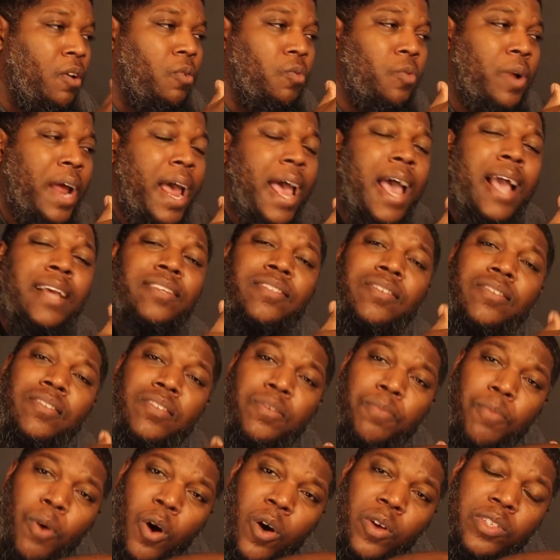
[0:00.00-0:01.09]
Rags and
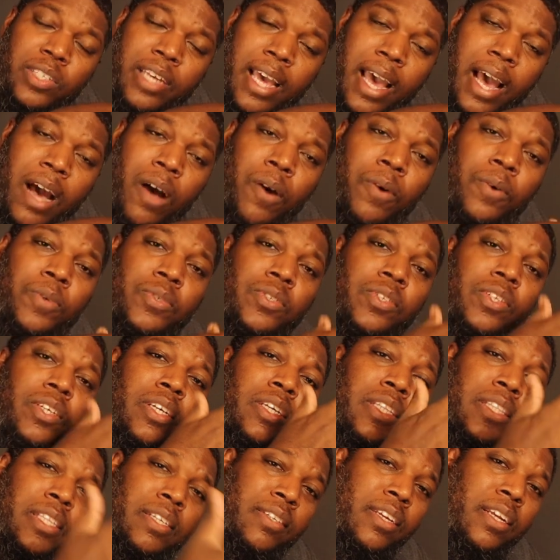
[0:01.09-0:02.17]
small towels,
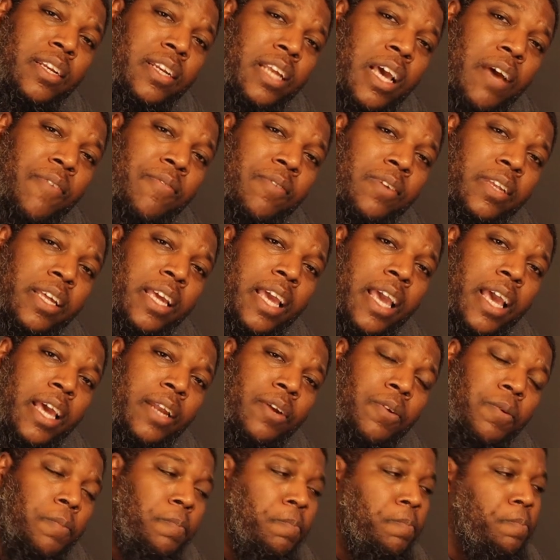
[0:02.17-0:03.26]
this can definitely
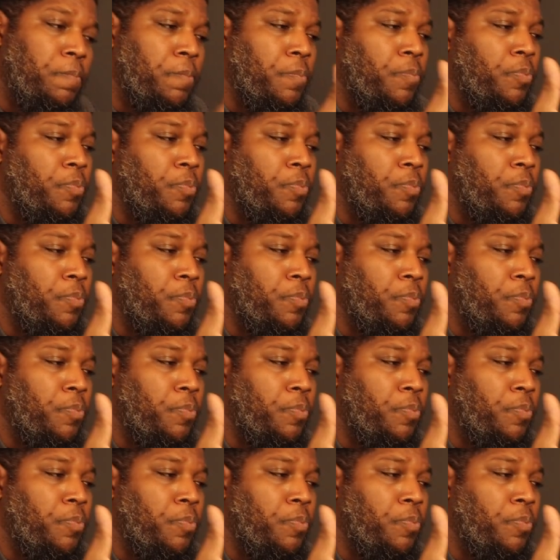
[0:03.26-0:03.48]
handle.